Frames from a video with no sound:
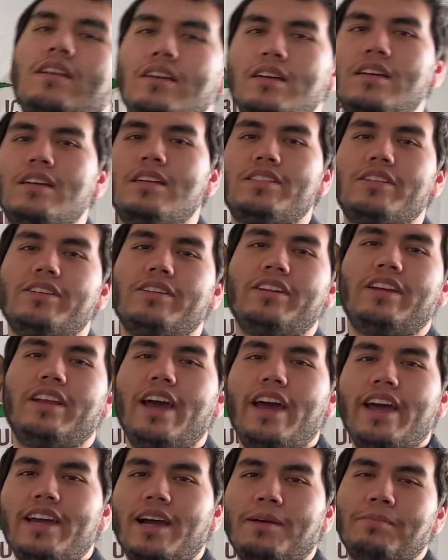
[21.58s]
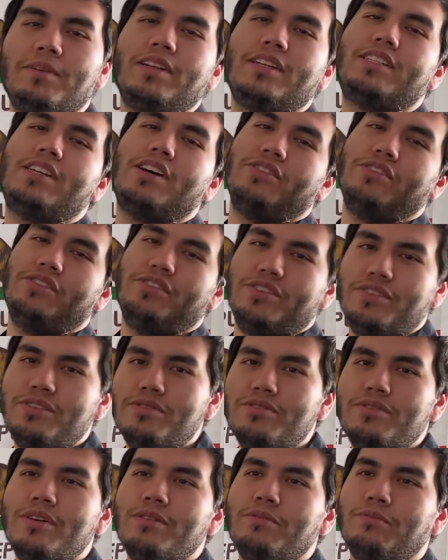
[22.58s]
So today, I'm going to tell you
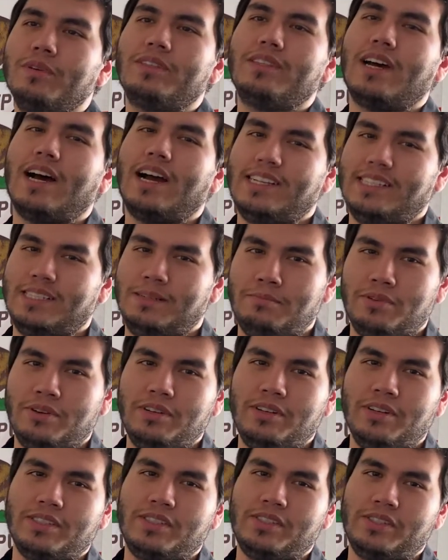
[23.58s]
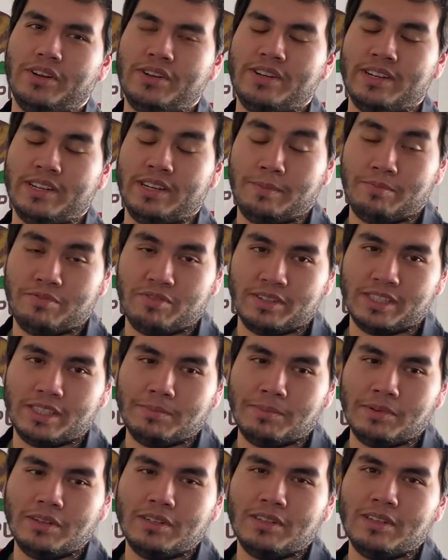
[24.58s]
what the Heisenberg Uncertainty
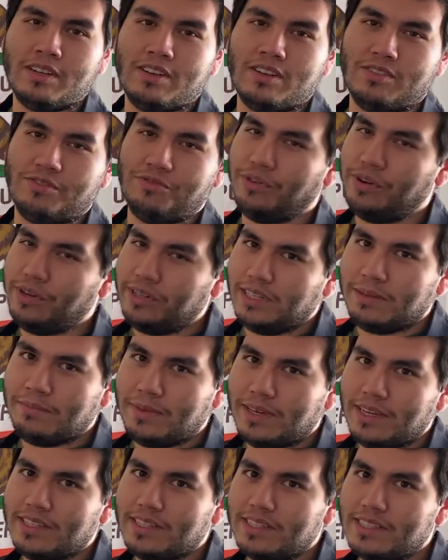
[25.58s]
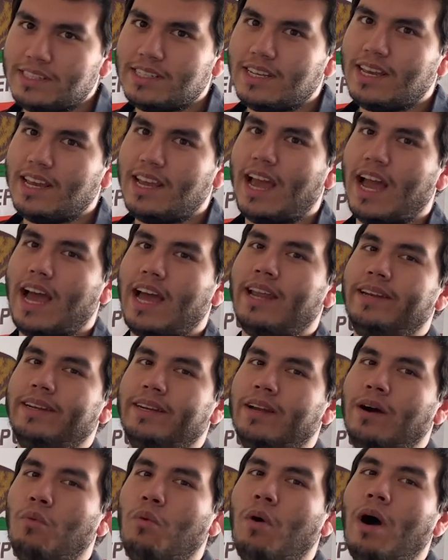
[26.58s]
Principle really means and
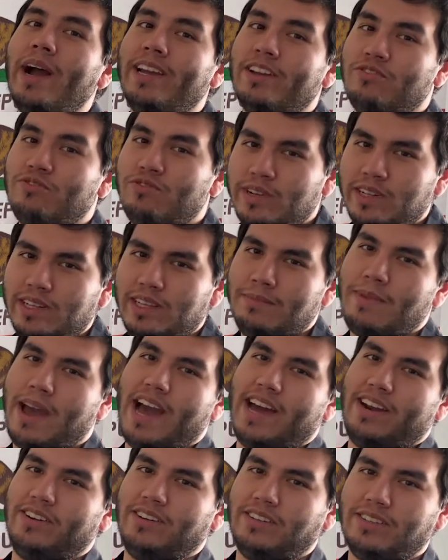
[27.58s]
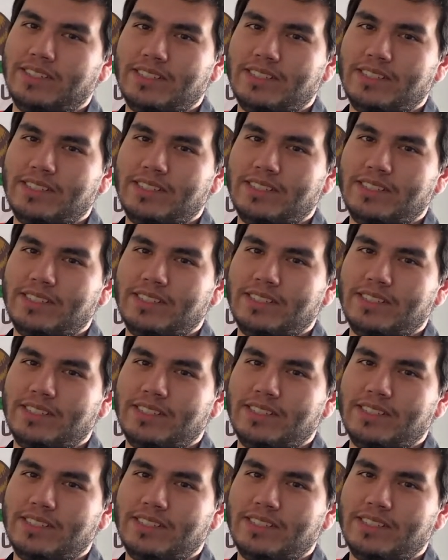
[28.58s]
why it really matters.